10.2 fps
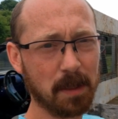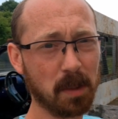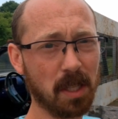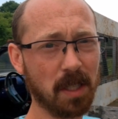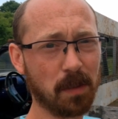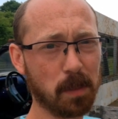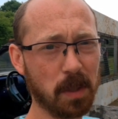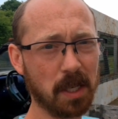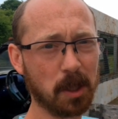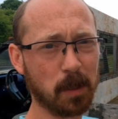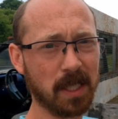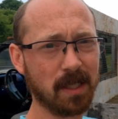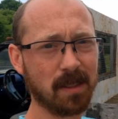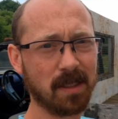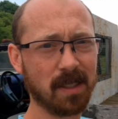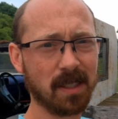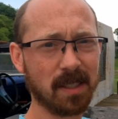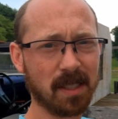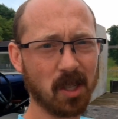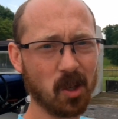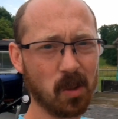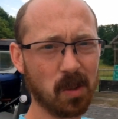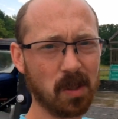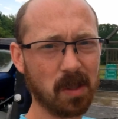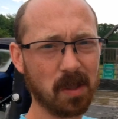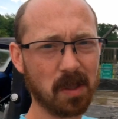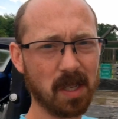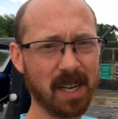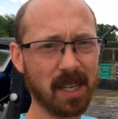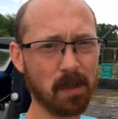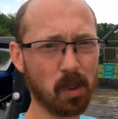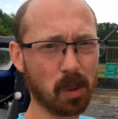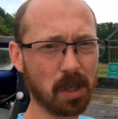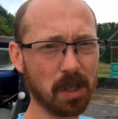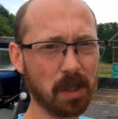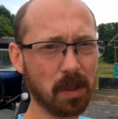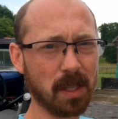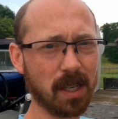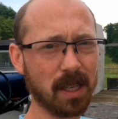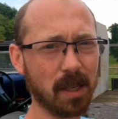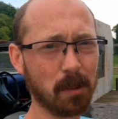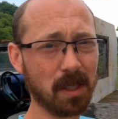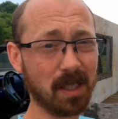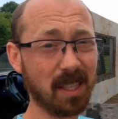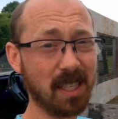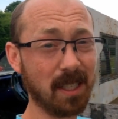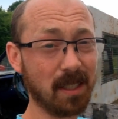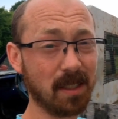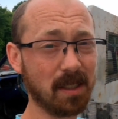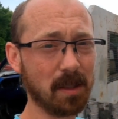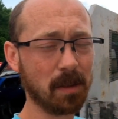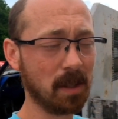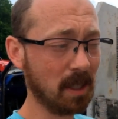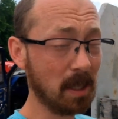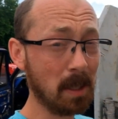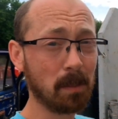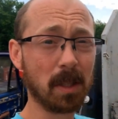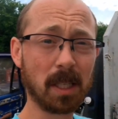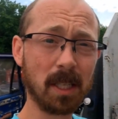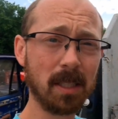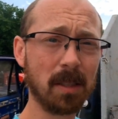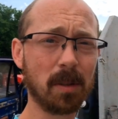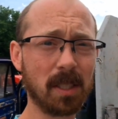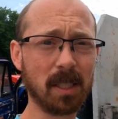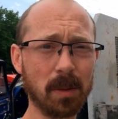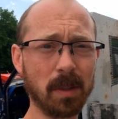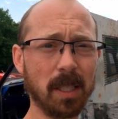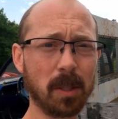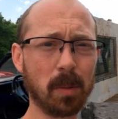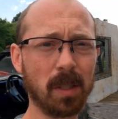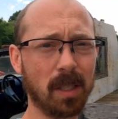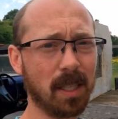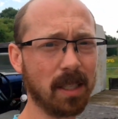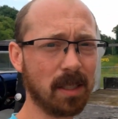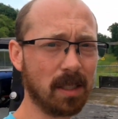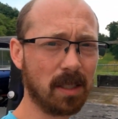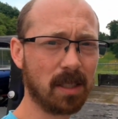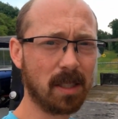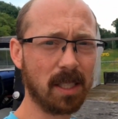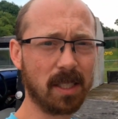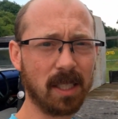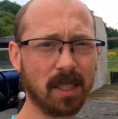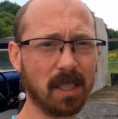I'm a glutton for punishment, and so I added more to do that I didn't really need to do. But the good news is with this one is this